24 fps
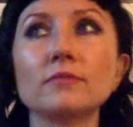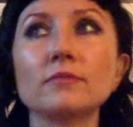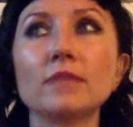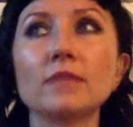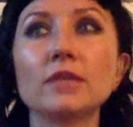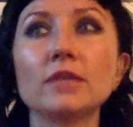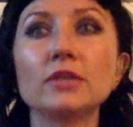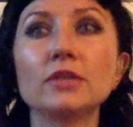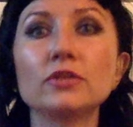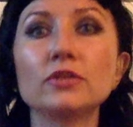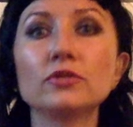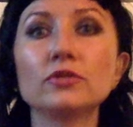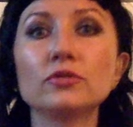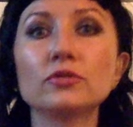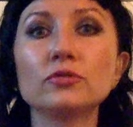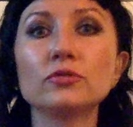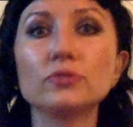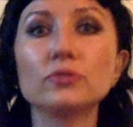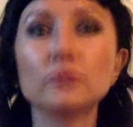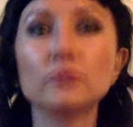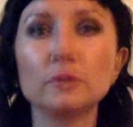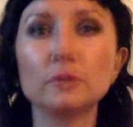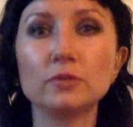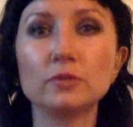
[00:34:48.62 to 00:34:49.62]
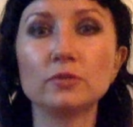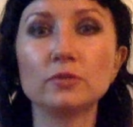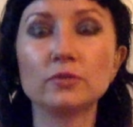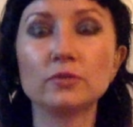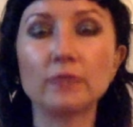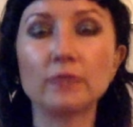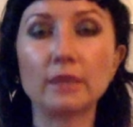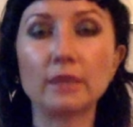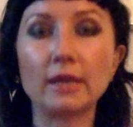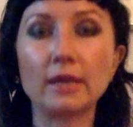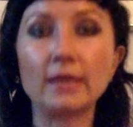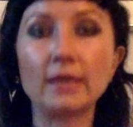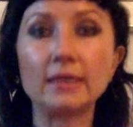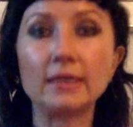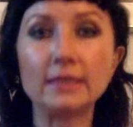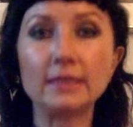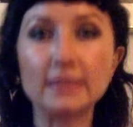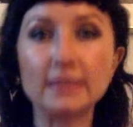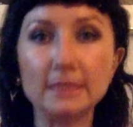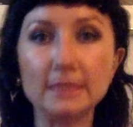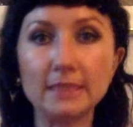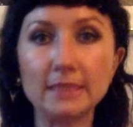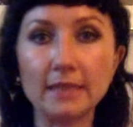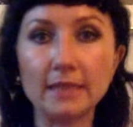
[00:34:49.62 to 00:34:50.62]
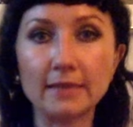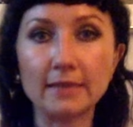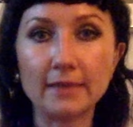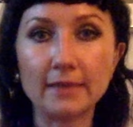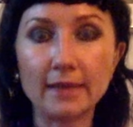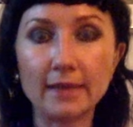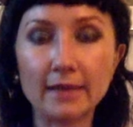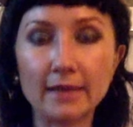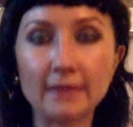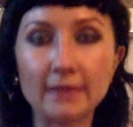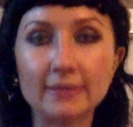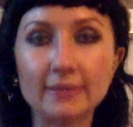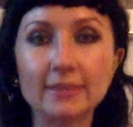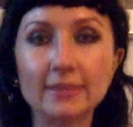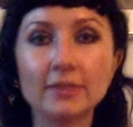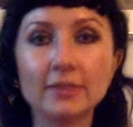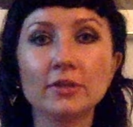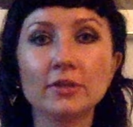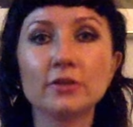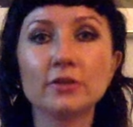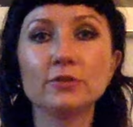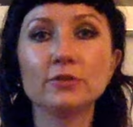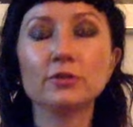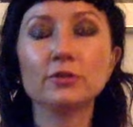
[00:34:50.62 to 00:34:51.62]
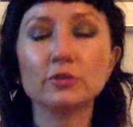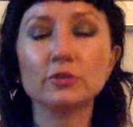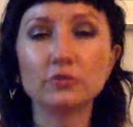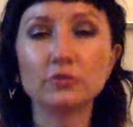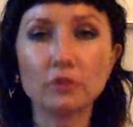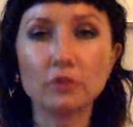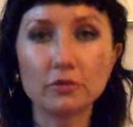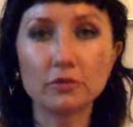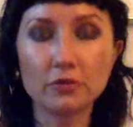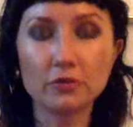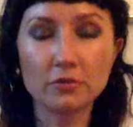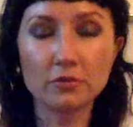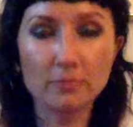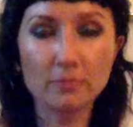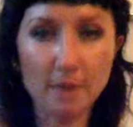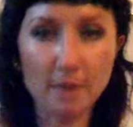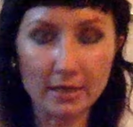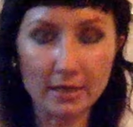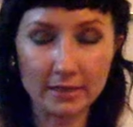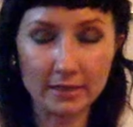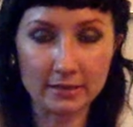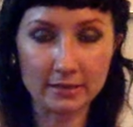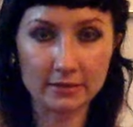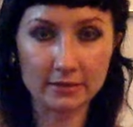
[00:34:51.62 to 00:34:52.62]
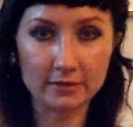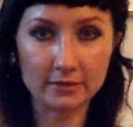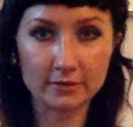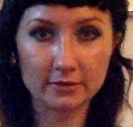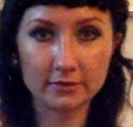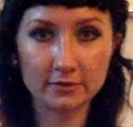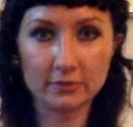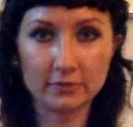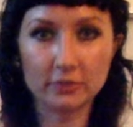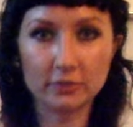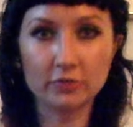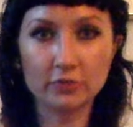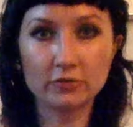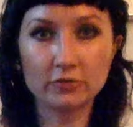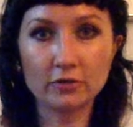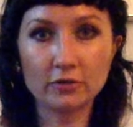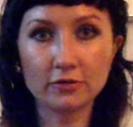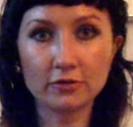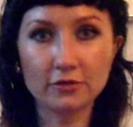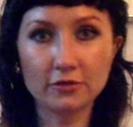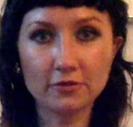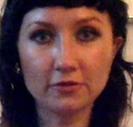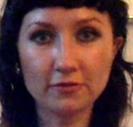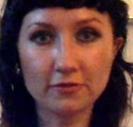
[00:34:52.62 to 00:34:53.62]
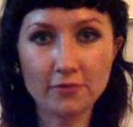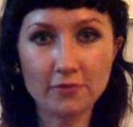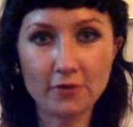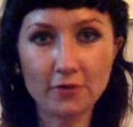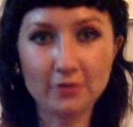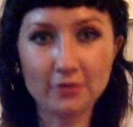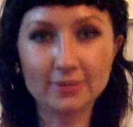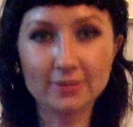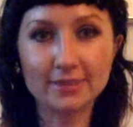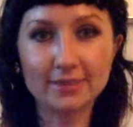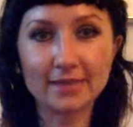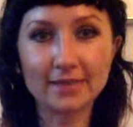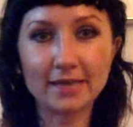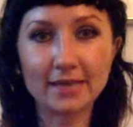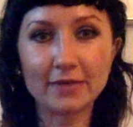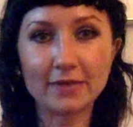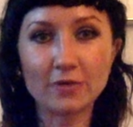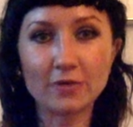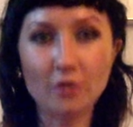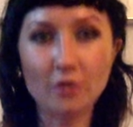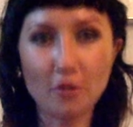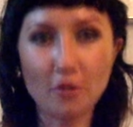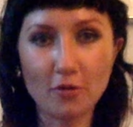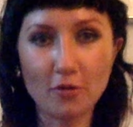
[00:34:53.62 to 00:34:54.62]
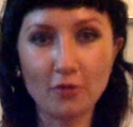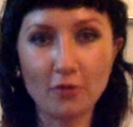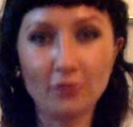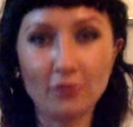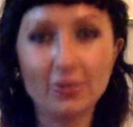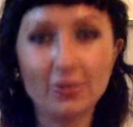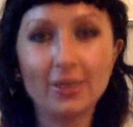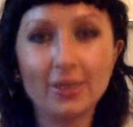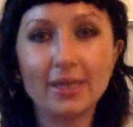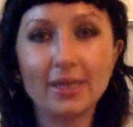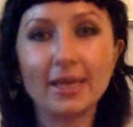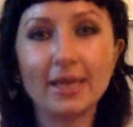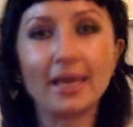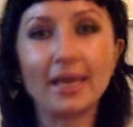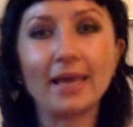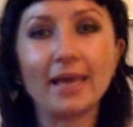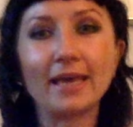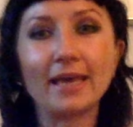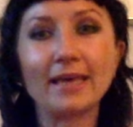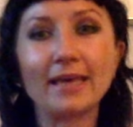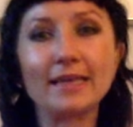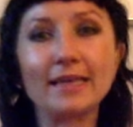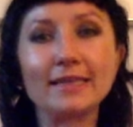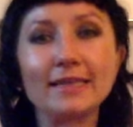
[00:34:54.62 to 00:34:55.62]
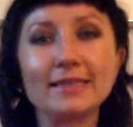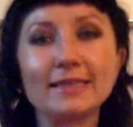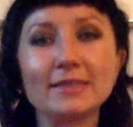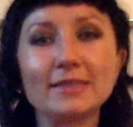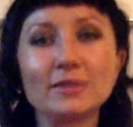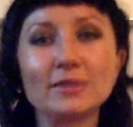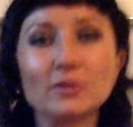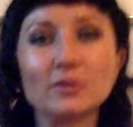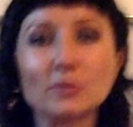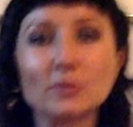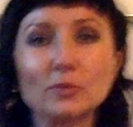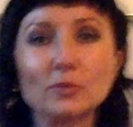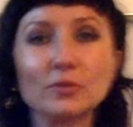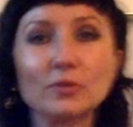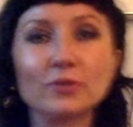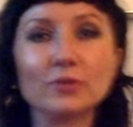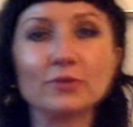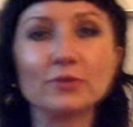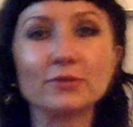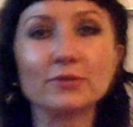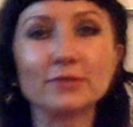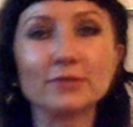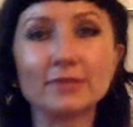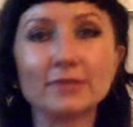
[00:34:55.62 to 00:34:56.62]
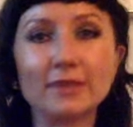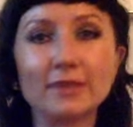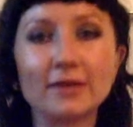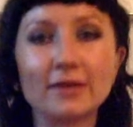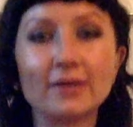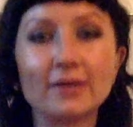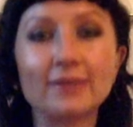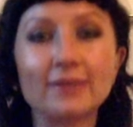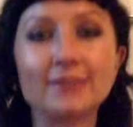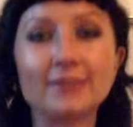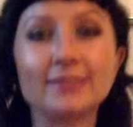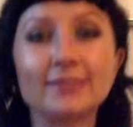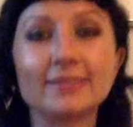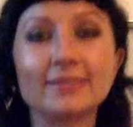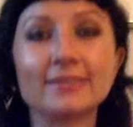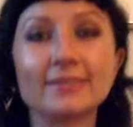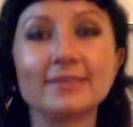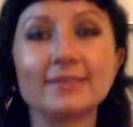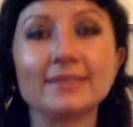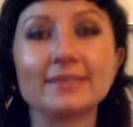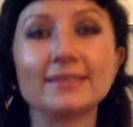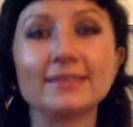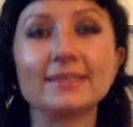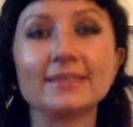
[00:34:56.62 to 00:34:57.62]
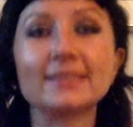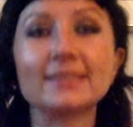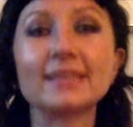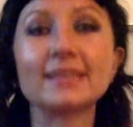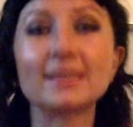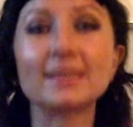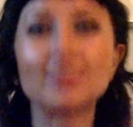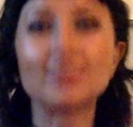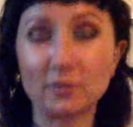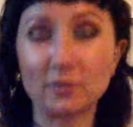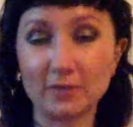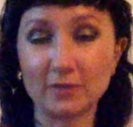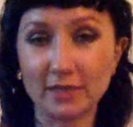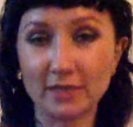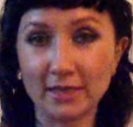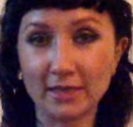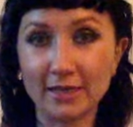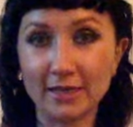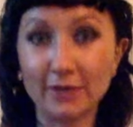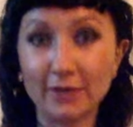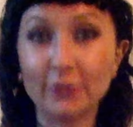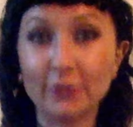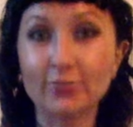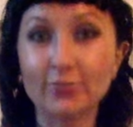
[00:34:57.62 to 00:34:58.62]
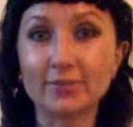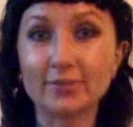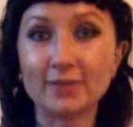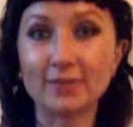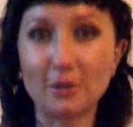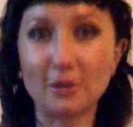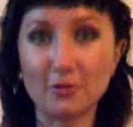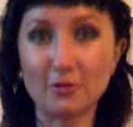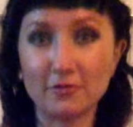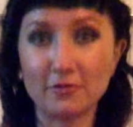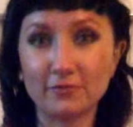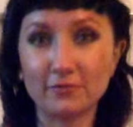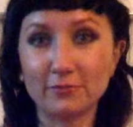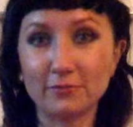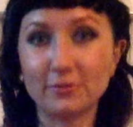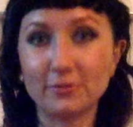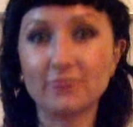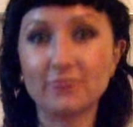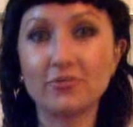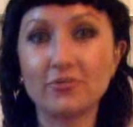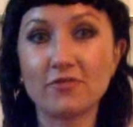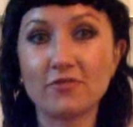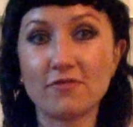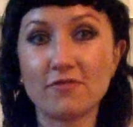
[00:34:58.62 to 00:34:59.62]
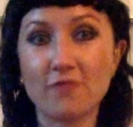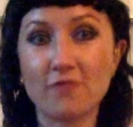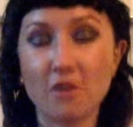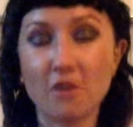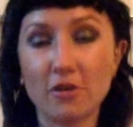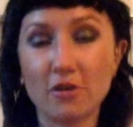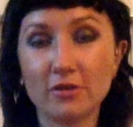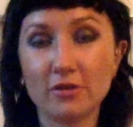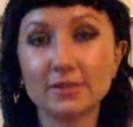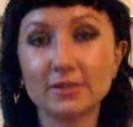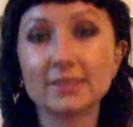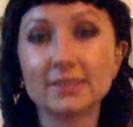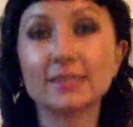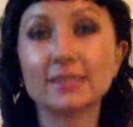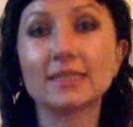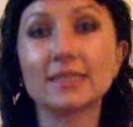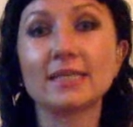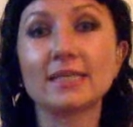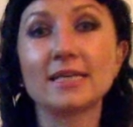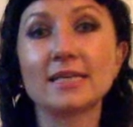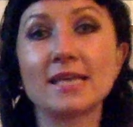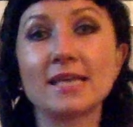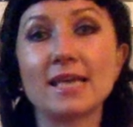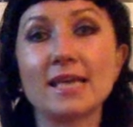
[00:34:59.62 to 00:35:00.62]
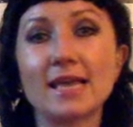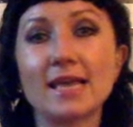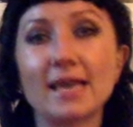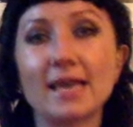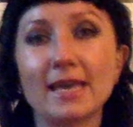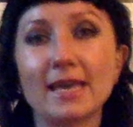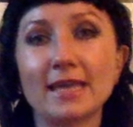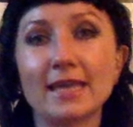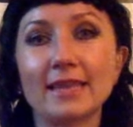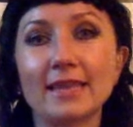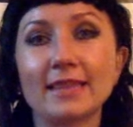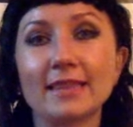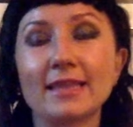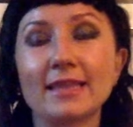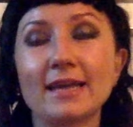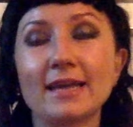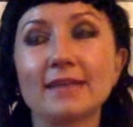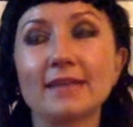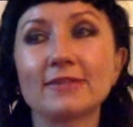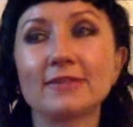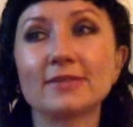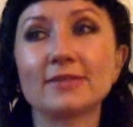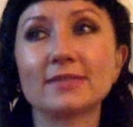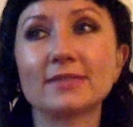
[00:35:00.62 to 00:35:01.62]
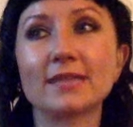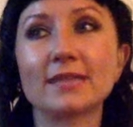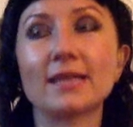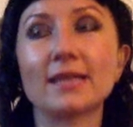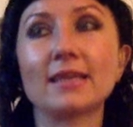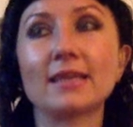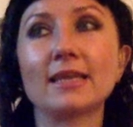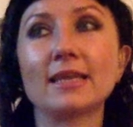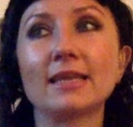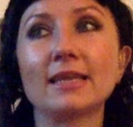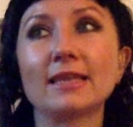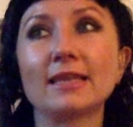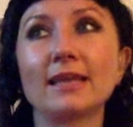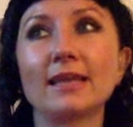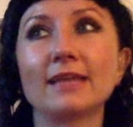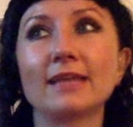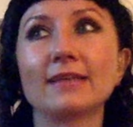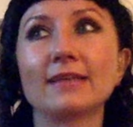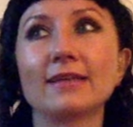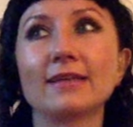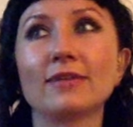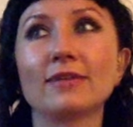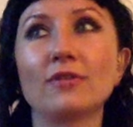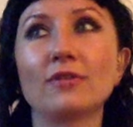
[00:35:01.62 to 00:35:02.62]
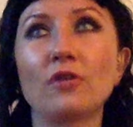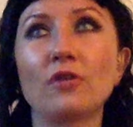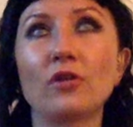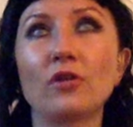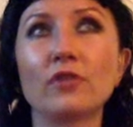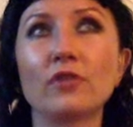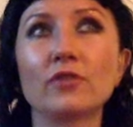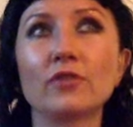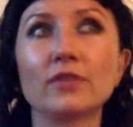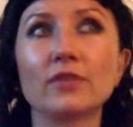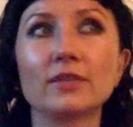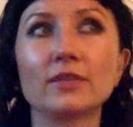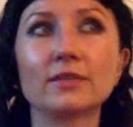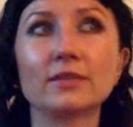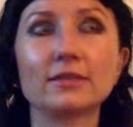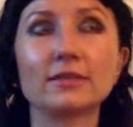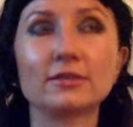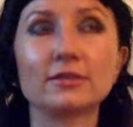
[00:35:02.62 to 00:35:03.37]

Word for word: introduce you to that idea that you're not your mind, you're not your thoughts at all. And the sooner you start disassociating yourself with your thoughts and understanding that a lot of this is